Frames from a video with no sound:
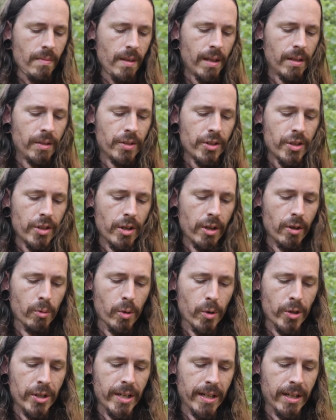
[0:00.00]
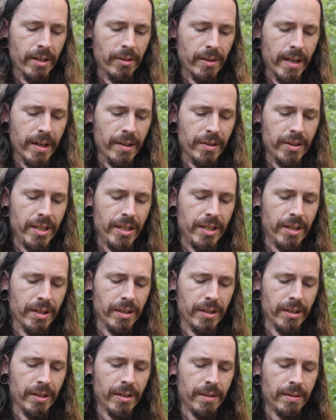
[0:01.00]
And so we're digging around
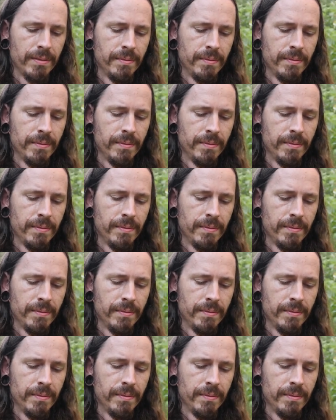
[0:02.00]
here.